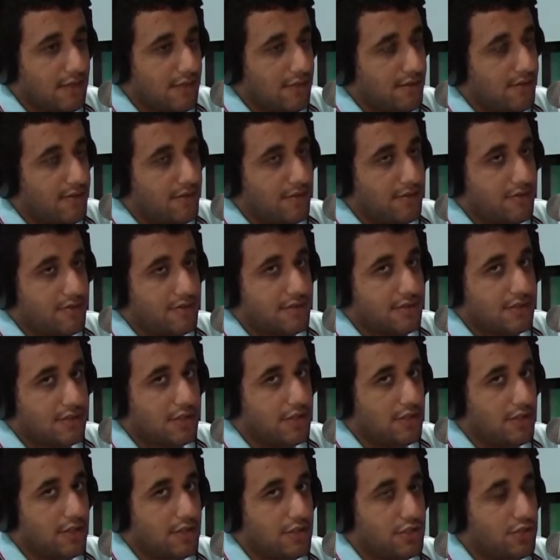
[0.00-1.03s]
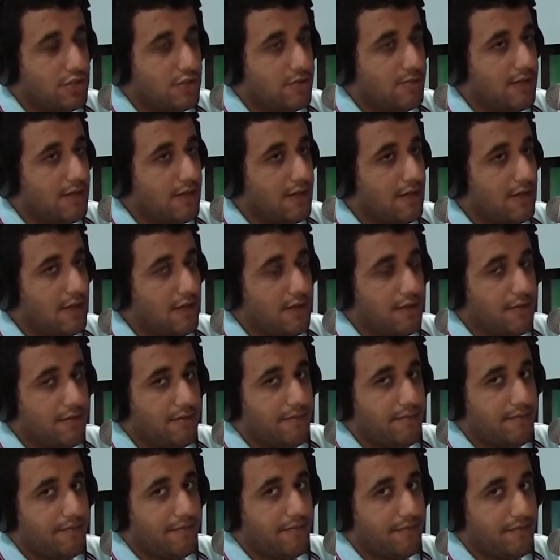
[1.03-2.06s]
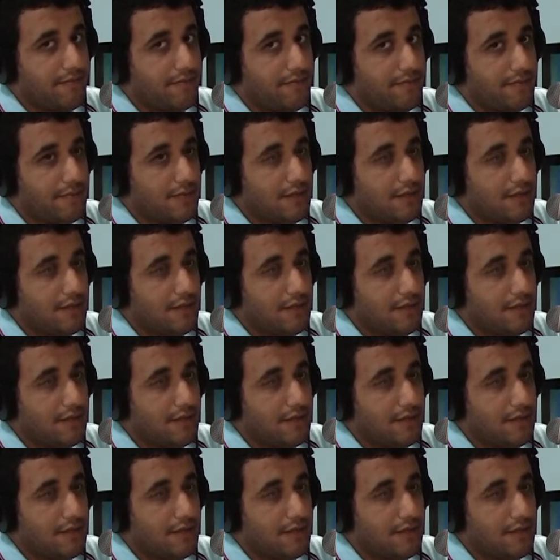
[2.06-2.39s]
And there should be an